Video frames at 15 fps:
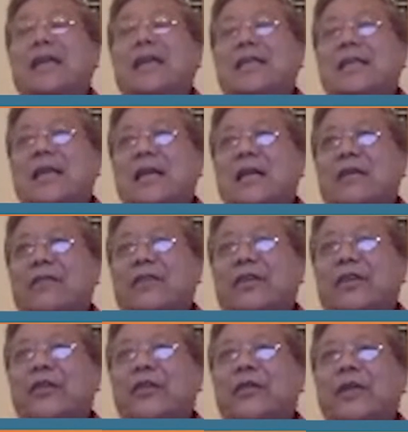inside of the
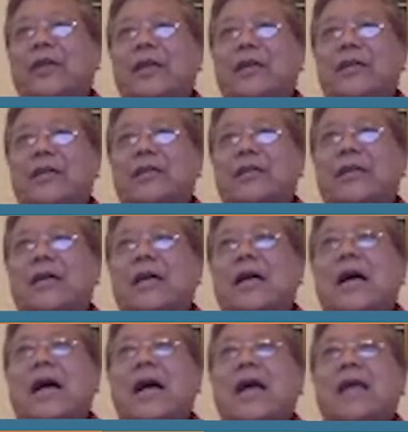nucleus.
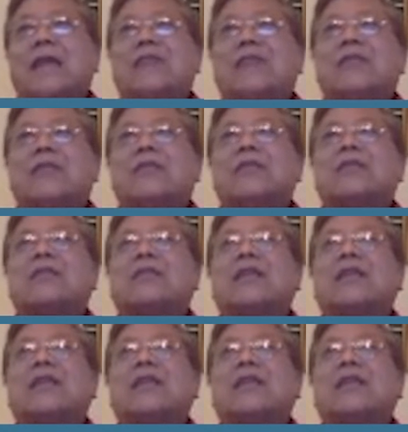And so this is an